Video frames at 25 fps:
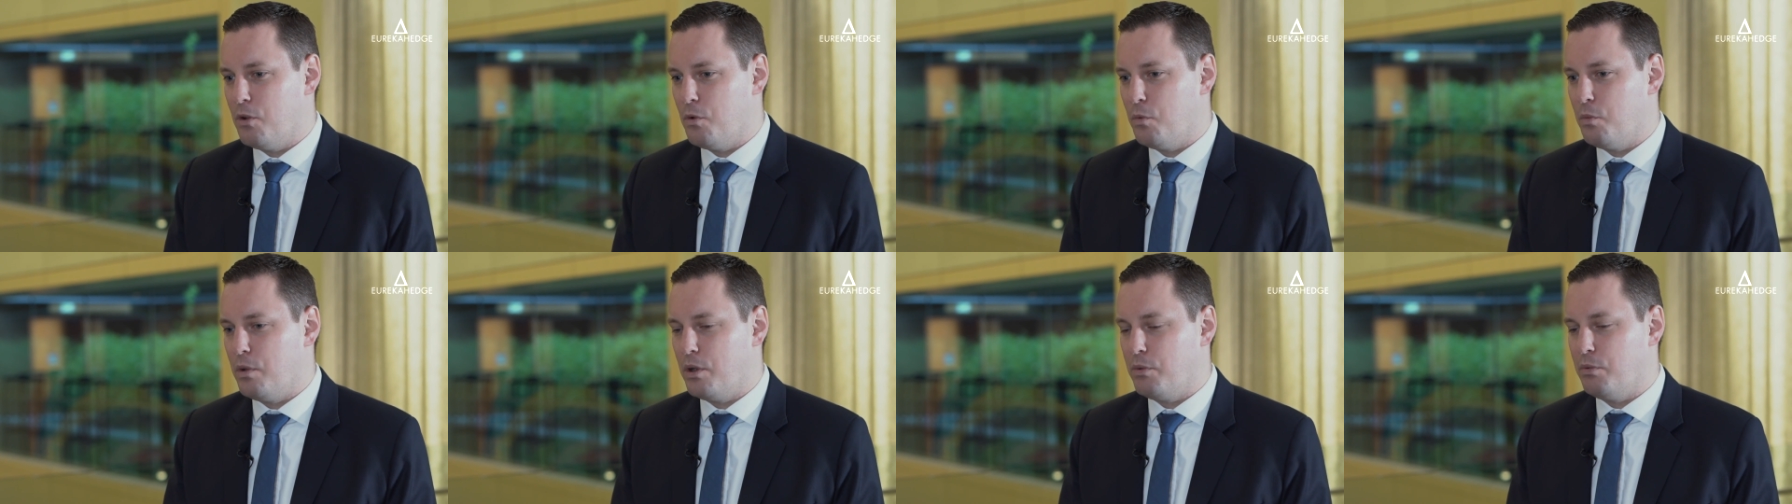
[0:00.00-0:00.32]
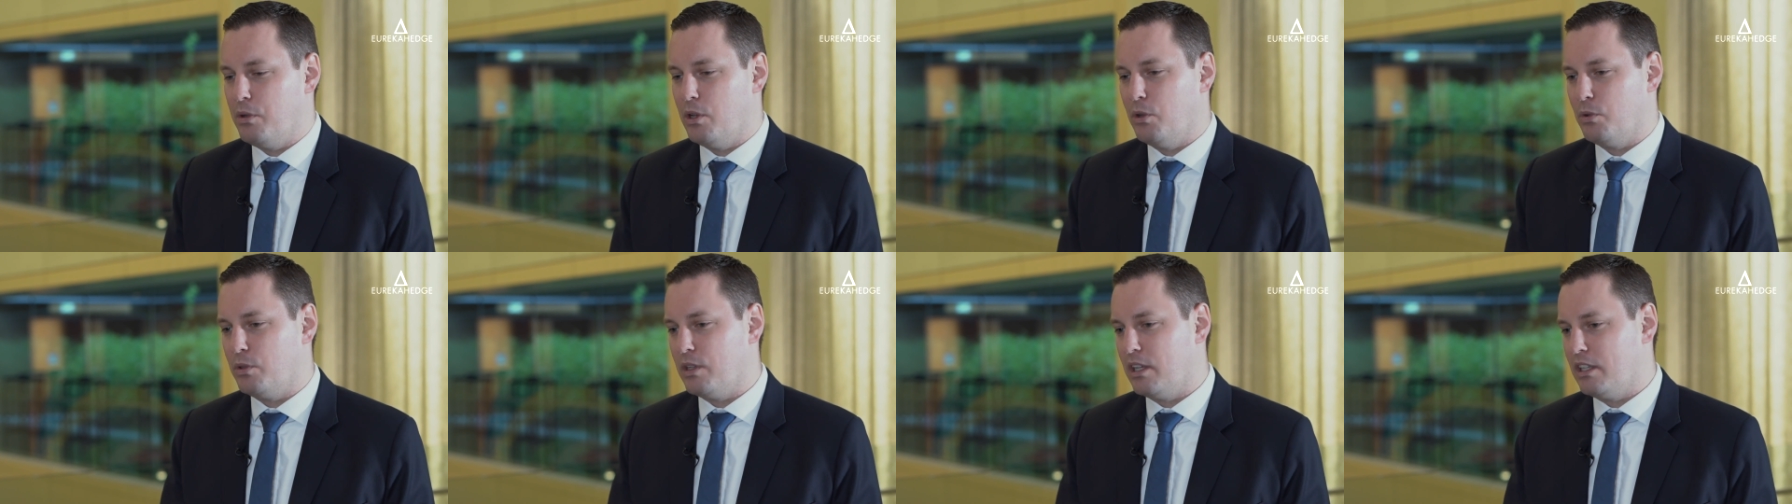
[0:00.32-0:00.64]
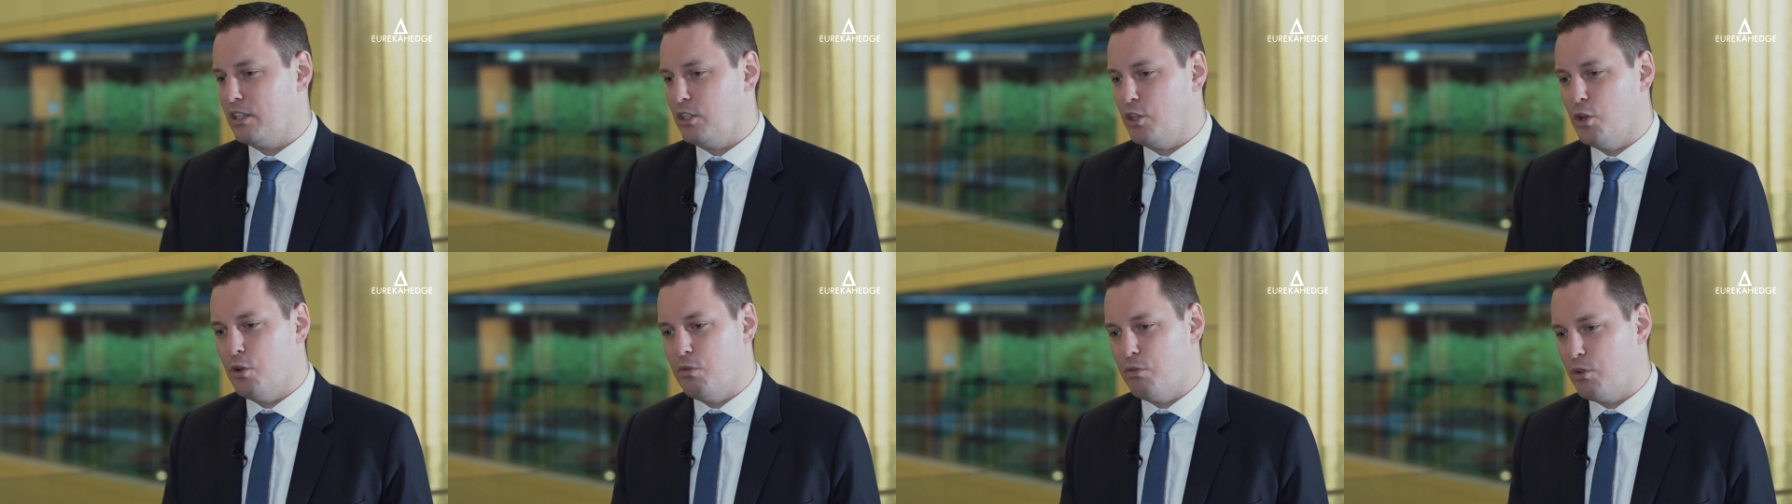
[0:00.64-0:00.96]
when we look at
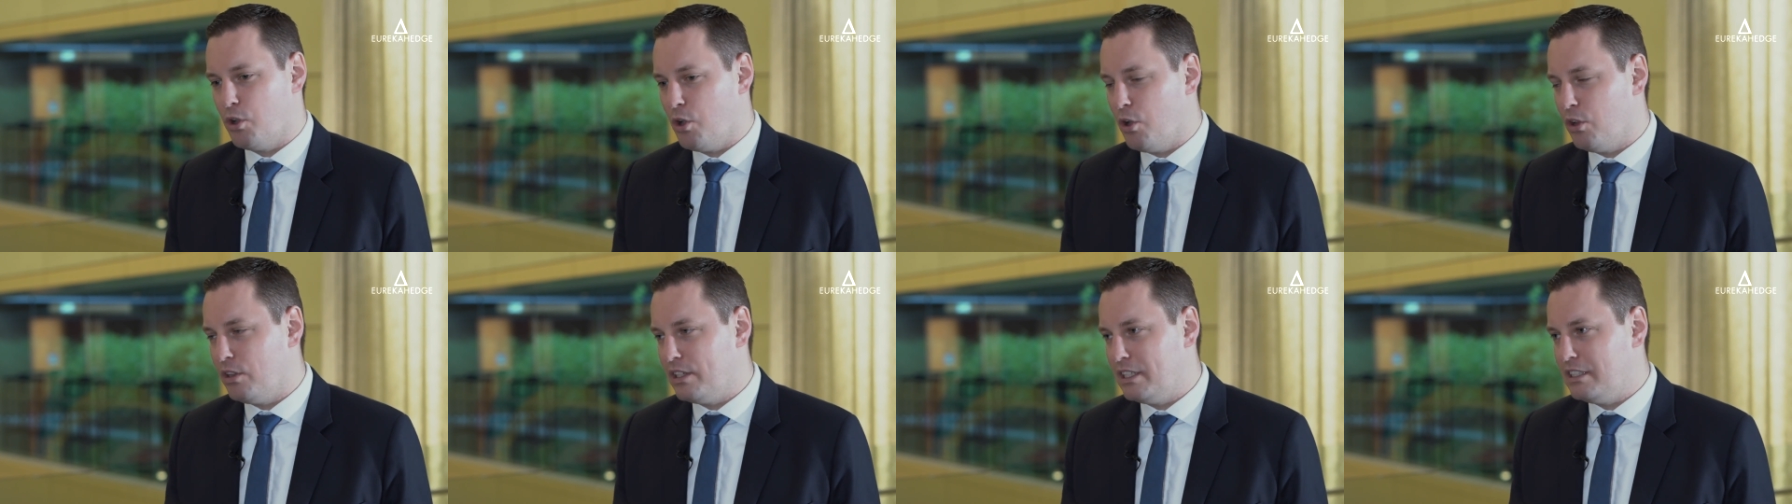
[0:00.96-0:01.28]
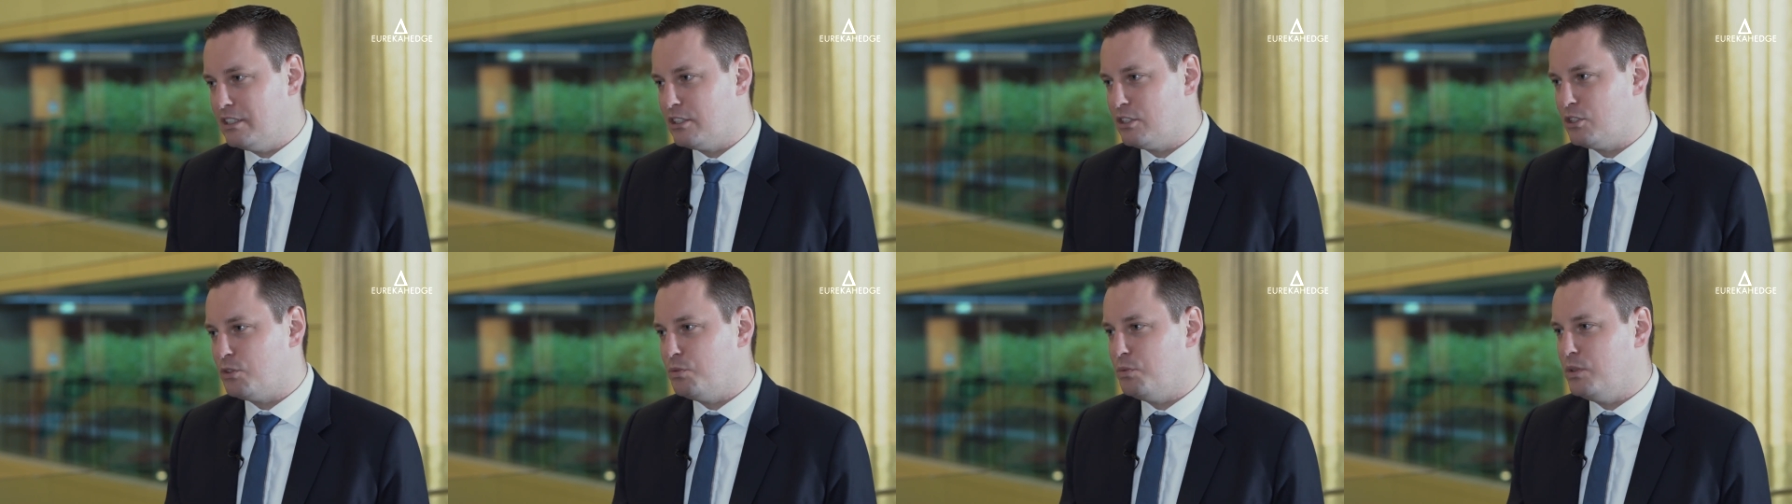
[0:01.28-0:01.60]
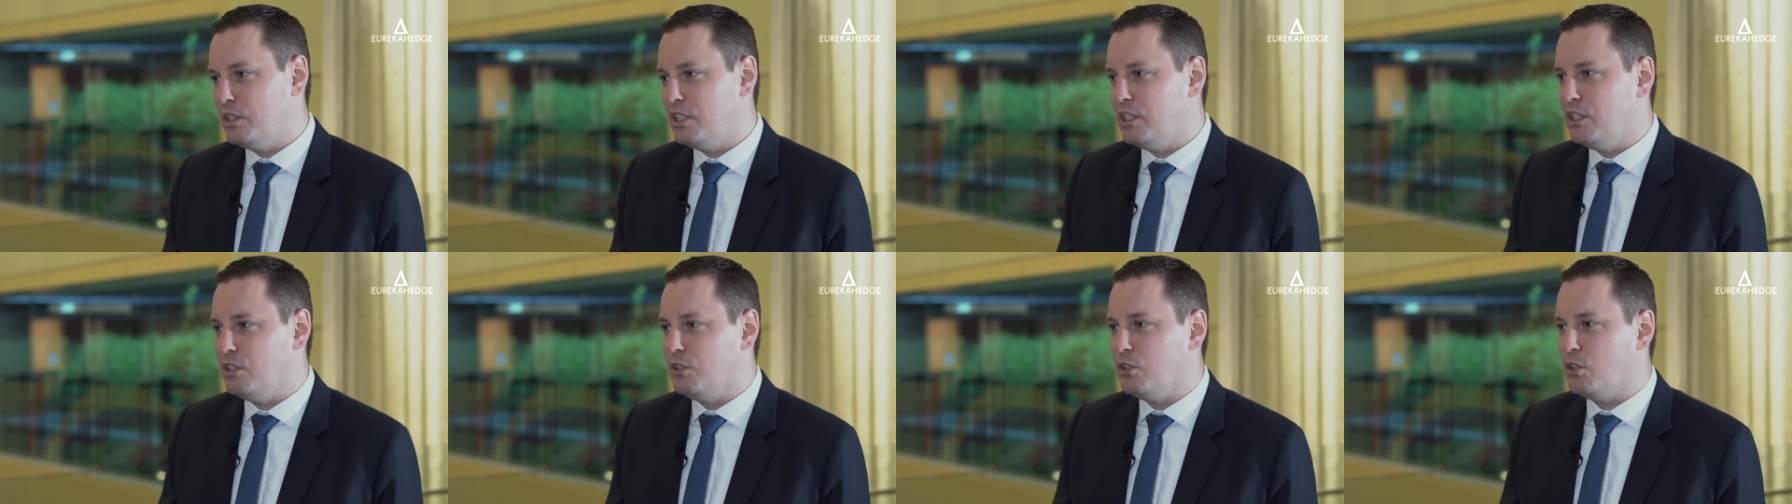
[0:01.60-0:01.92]
the overall industry,
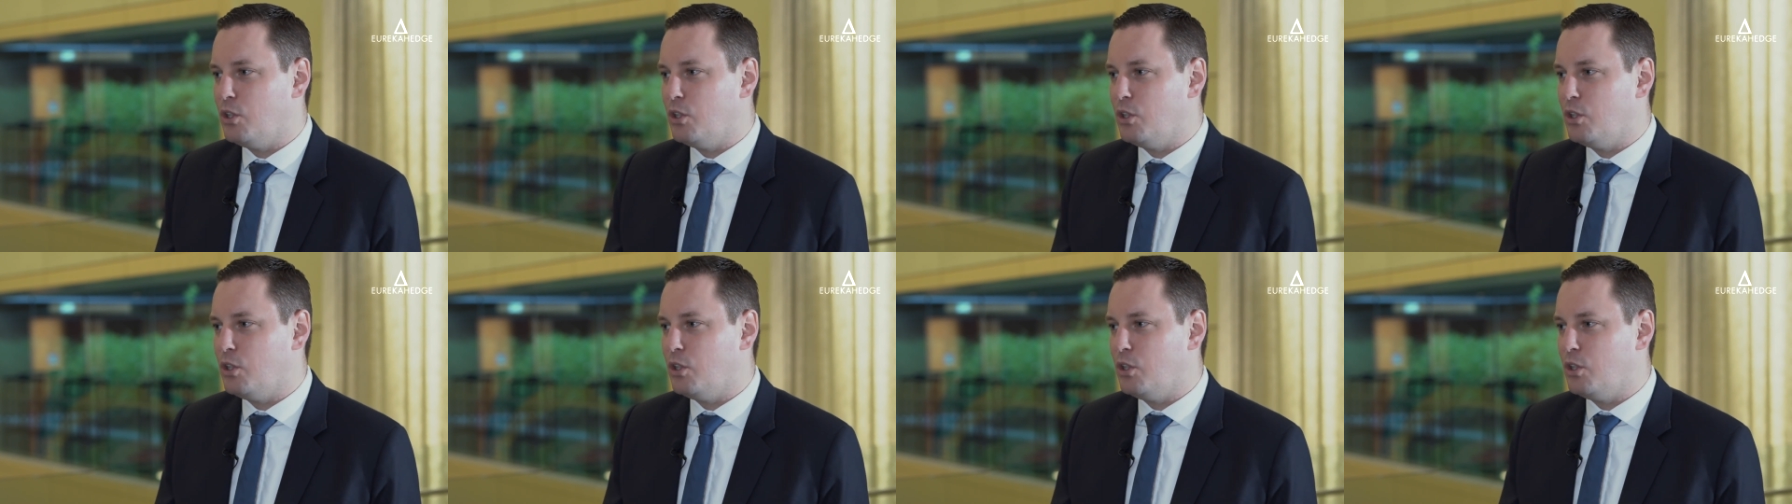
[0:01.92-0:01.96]
we